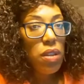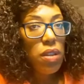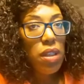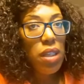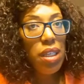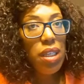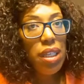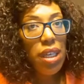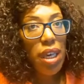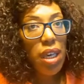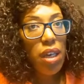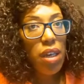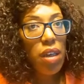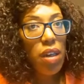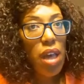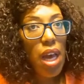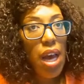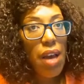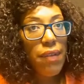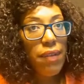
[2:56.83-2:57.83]
then yeah,
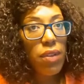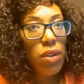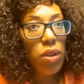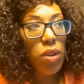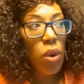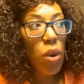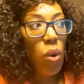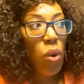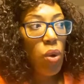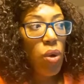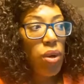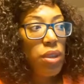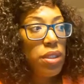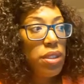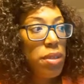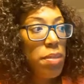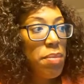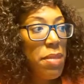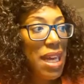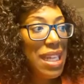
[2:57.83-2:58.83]
I've
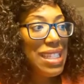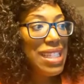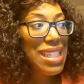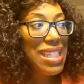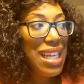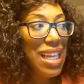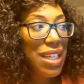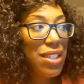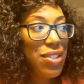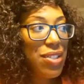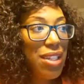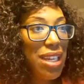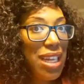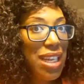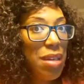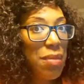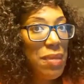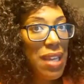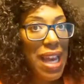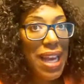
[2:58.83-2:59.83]
lowered my standard and
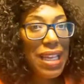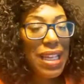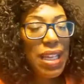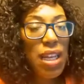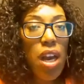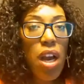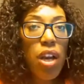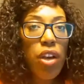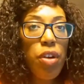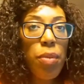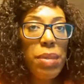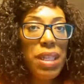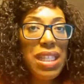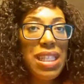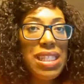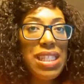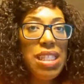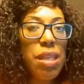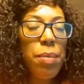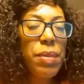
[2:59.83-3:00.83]
I'm lacking honor
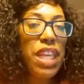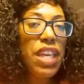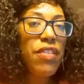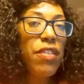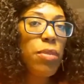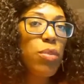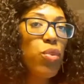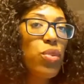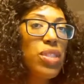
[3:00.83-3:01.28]
because I'm giving